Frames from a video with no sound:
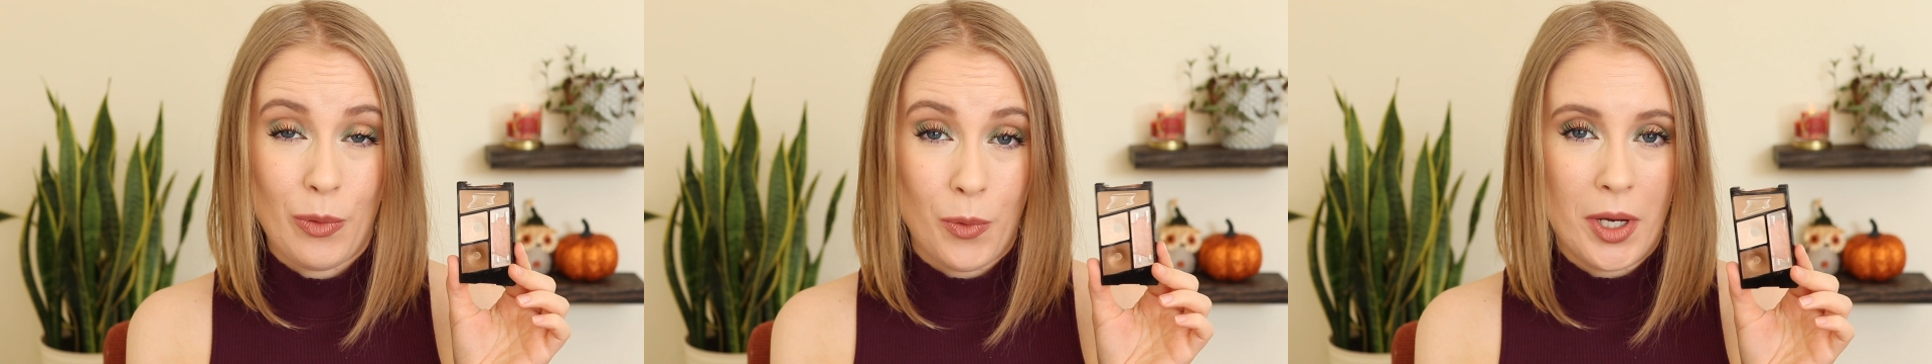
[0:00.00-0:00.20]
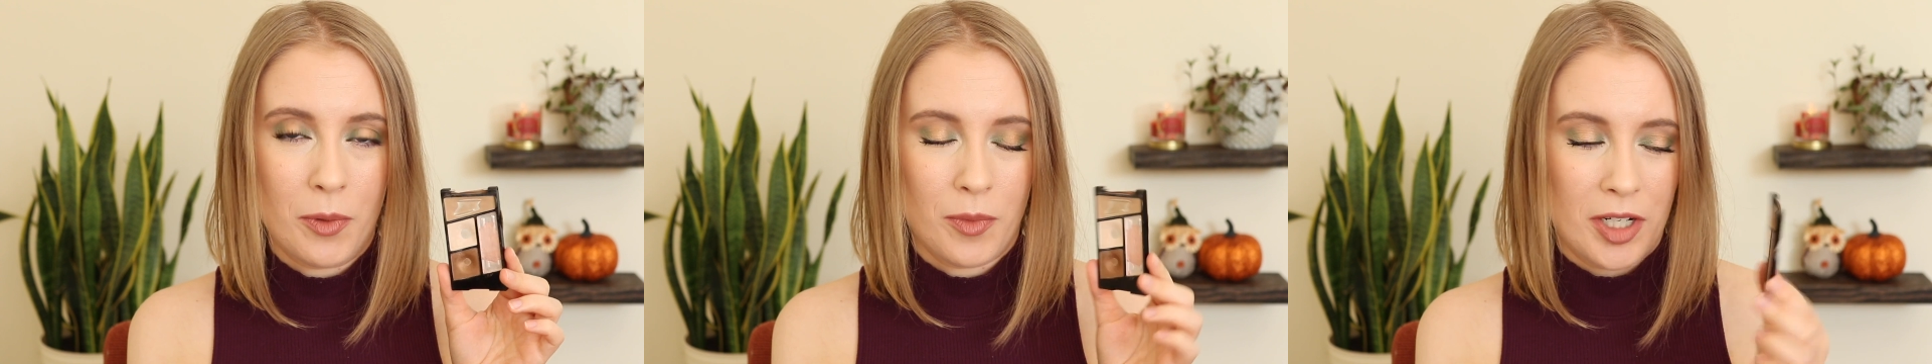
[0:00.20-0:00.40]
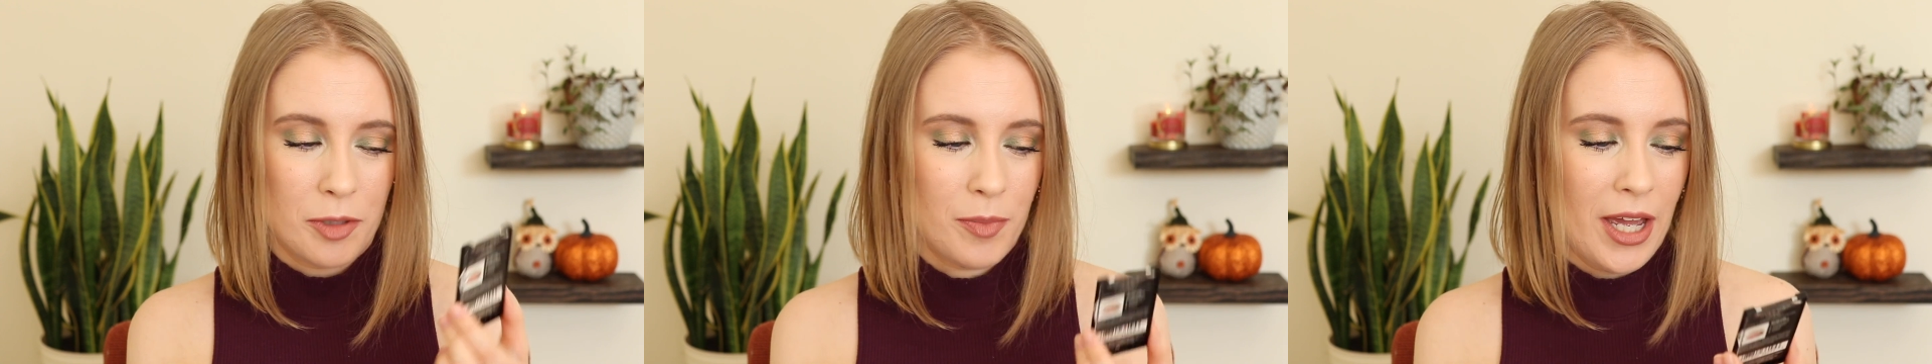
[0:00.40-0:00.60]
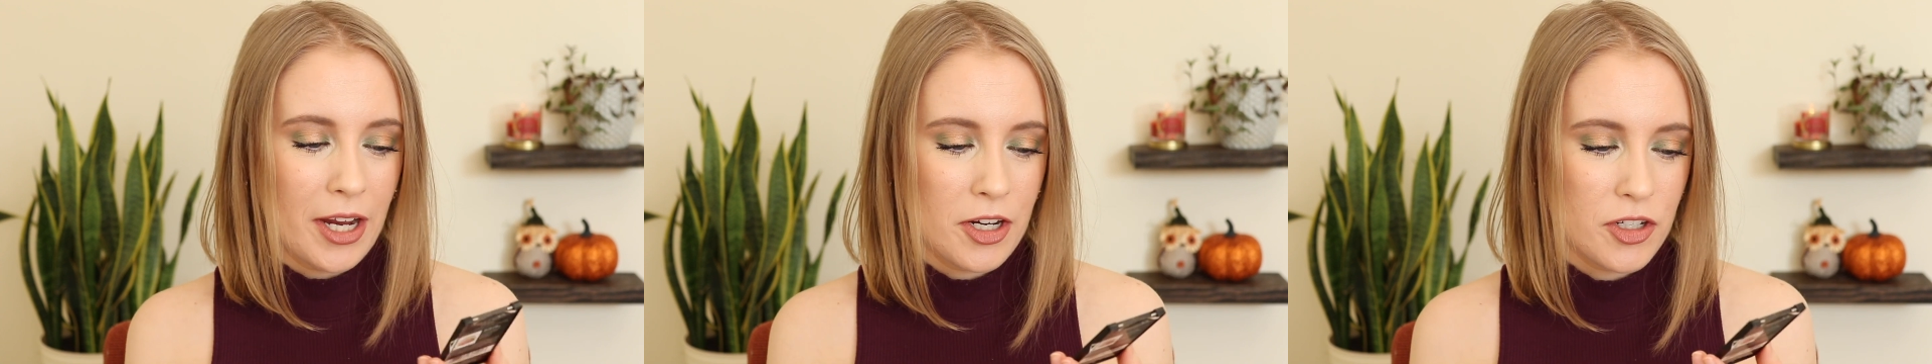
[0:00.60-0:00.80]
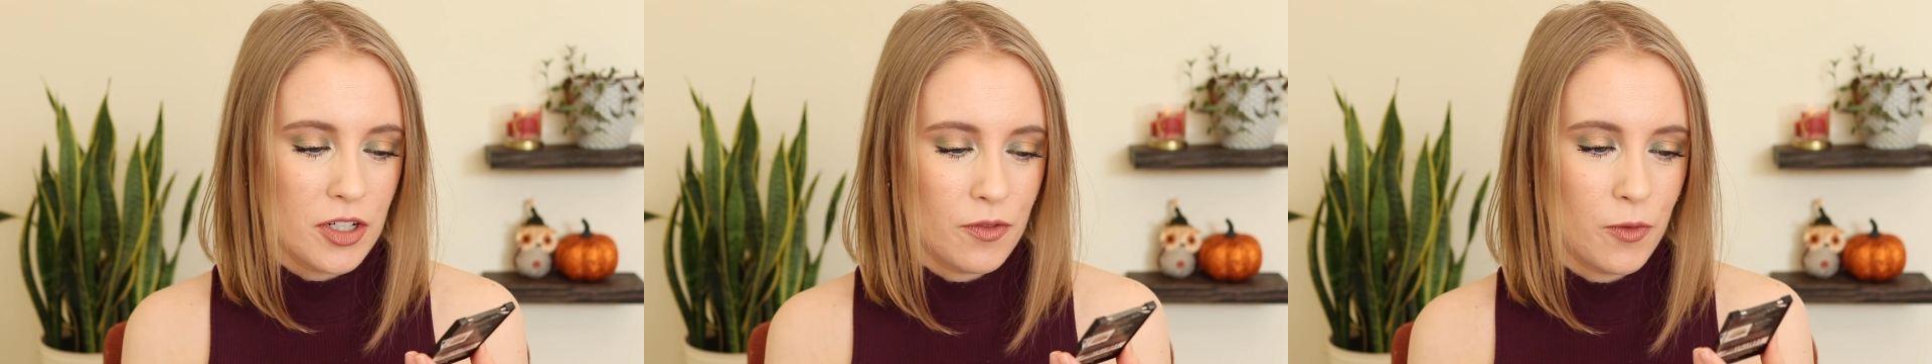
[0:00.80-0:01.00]
Wet n' Wild
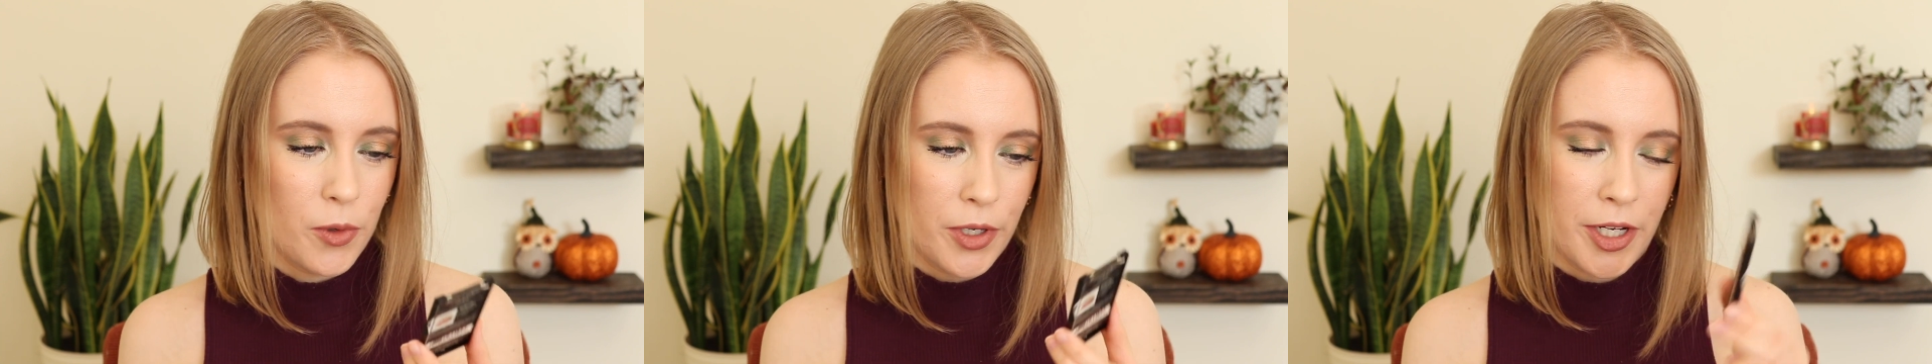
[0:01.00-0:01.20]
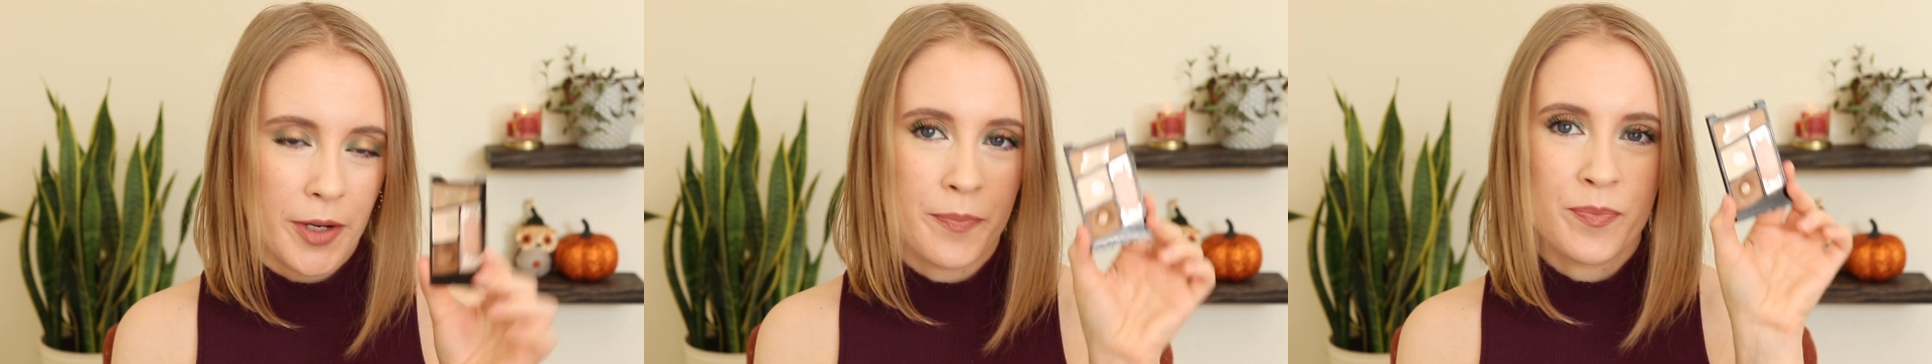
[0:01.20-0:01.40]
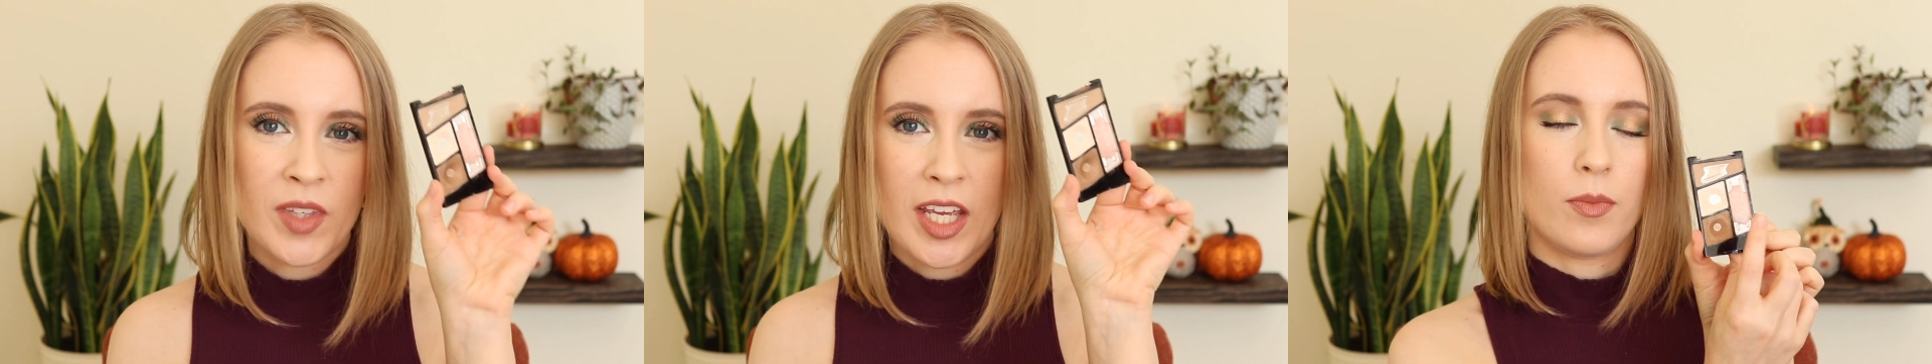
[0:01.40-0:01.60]
packaging for you.